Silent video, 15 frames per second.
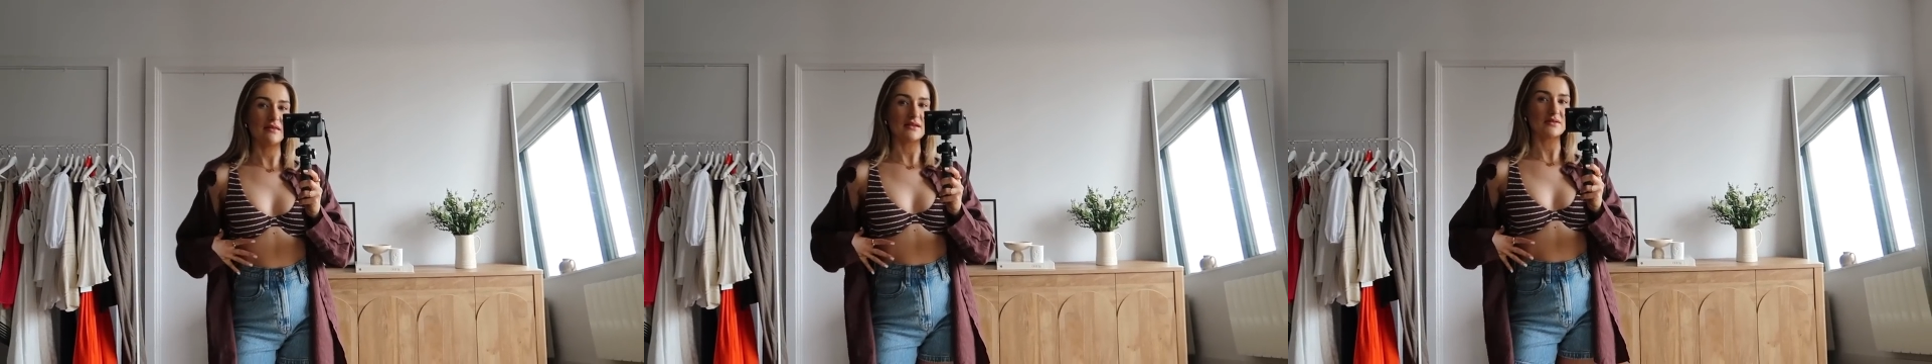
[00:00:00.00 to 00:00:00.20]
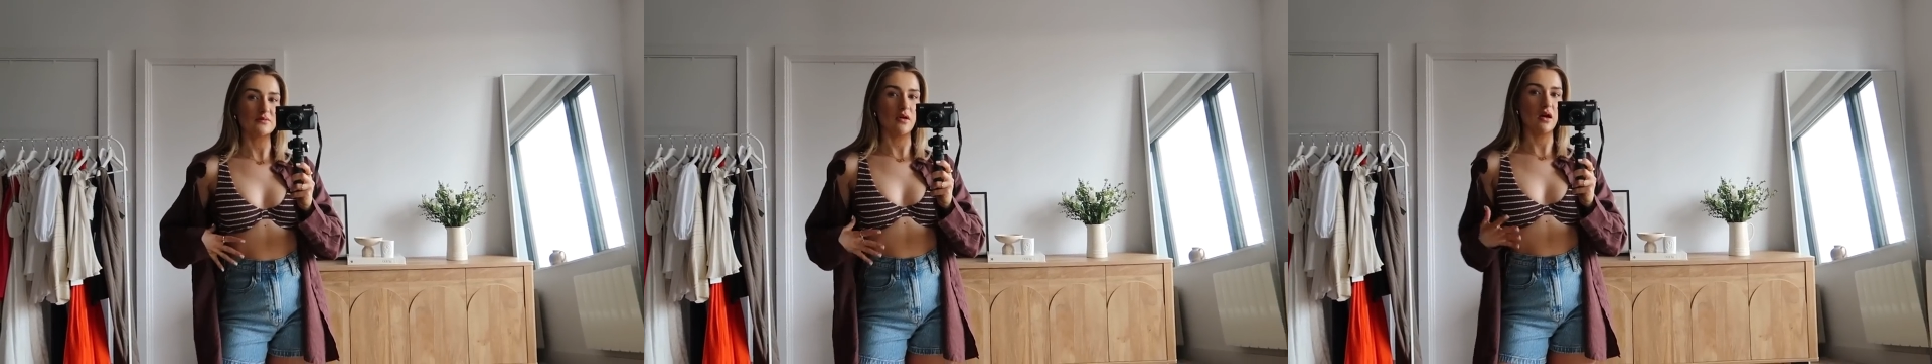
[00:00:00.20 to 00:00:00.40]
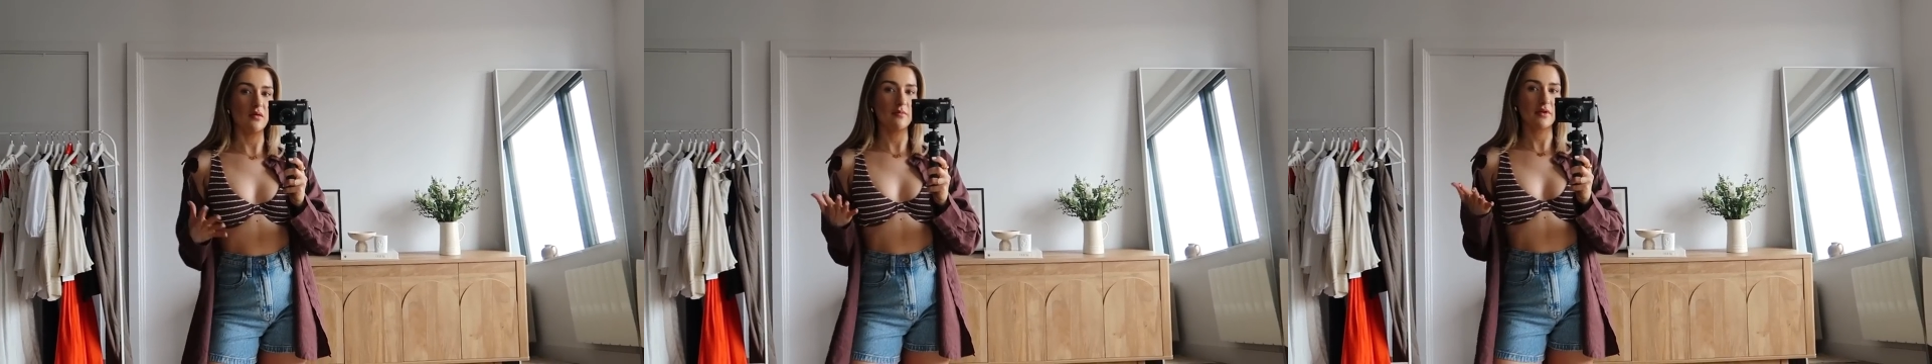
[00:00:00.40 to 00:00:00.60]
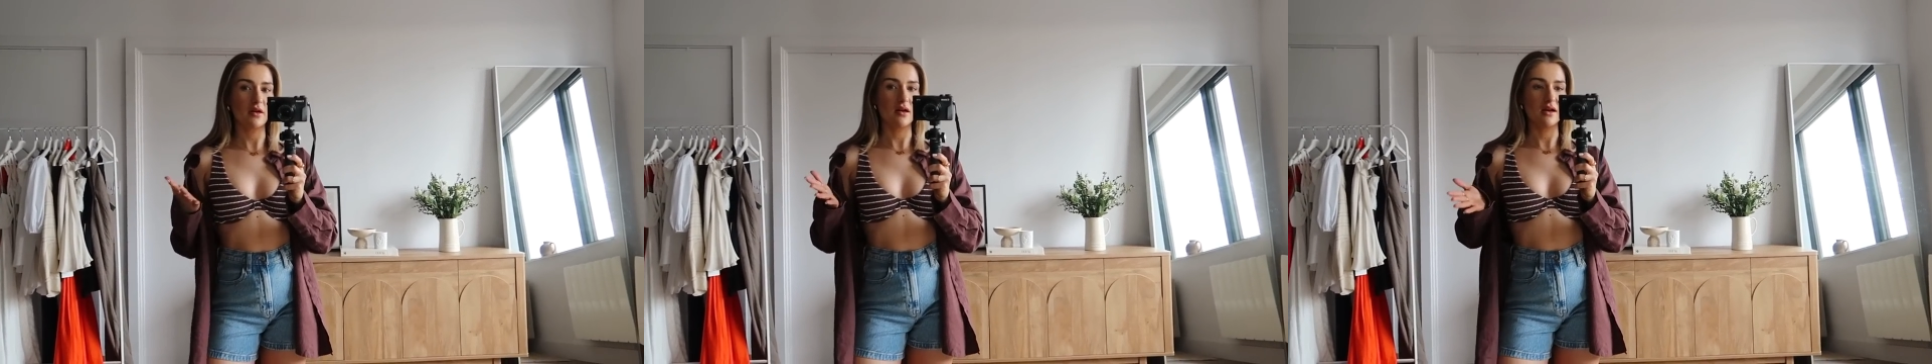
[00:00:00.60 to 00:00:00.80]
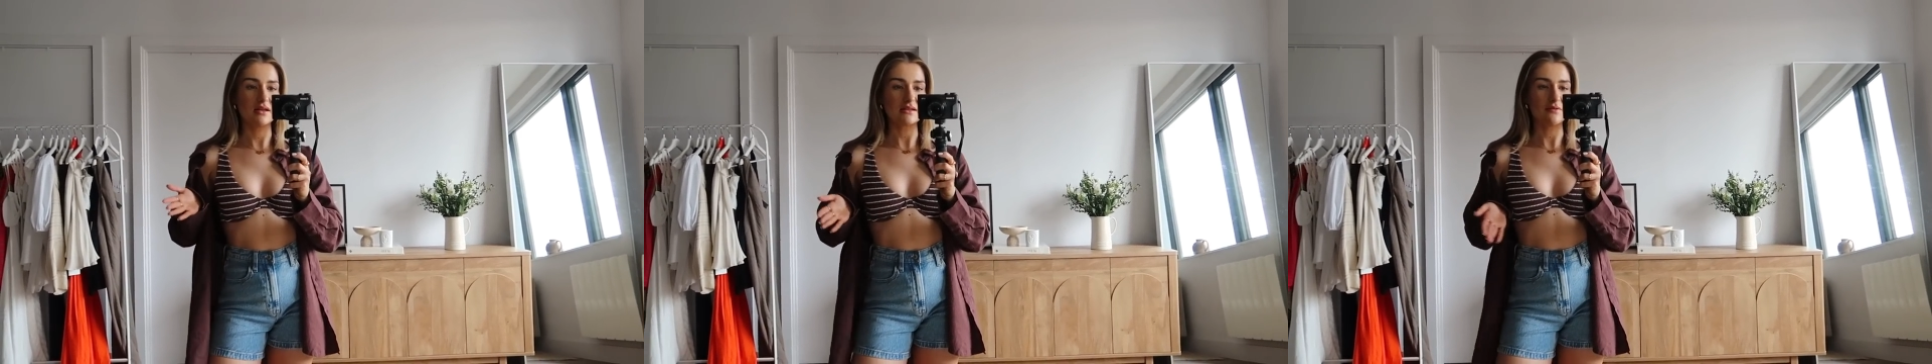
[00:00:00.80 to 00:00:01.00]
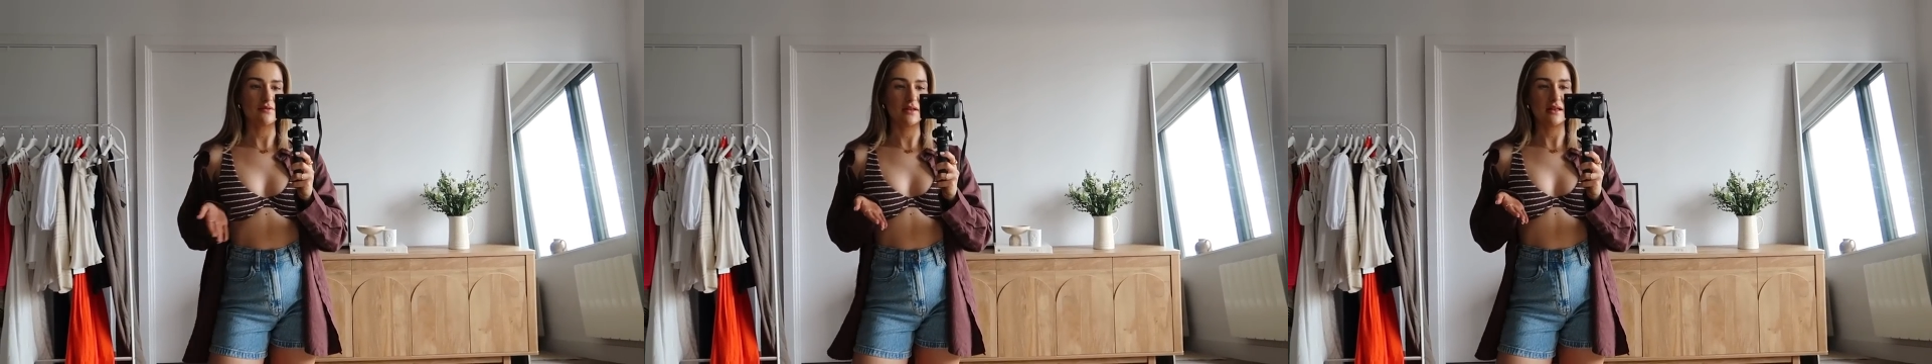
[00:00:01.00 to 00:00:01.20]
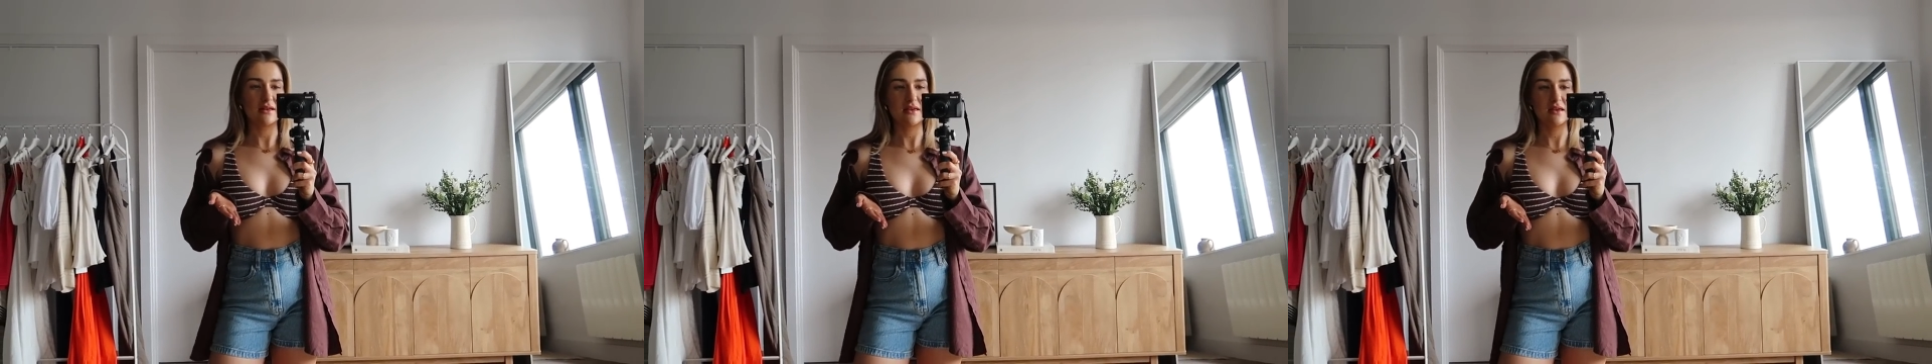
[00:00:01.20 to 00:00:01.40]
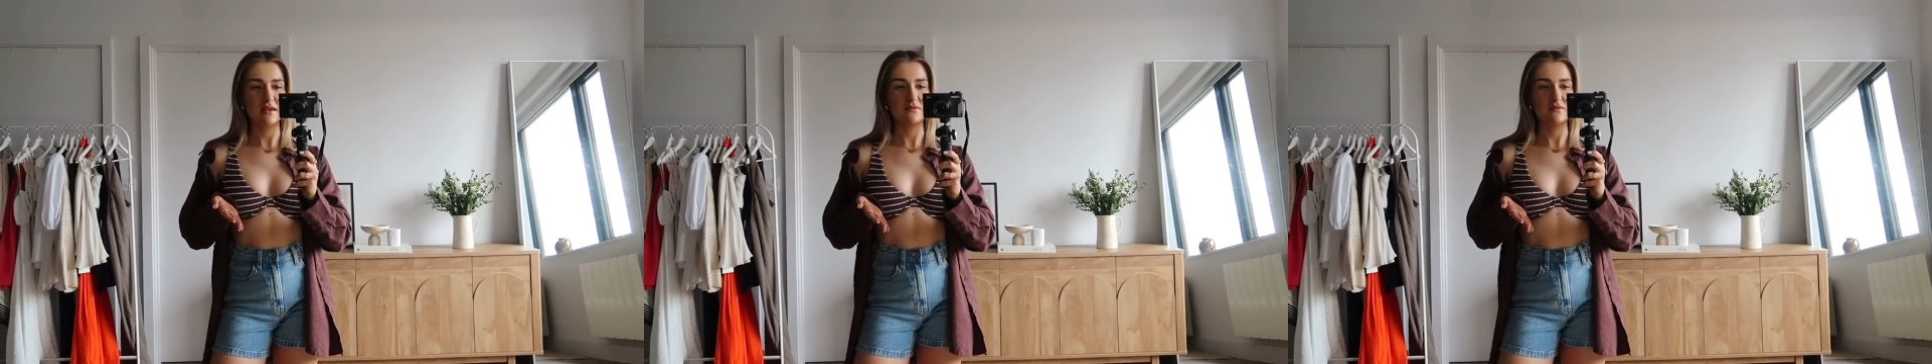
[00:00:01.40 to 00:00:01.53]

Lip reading: this one because I feel like it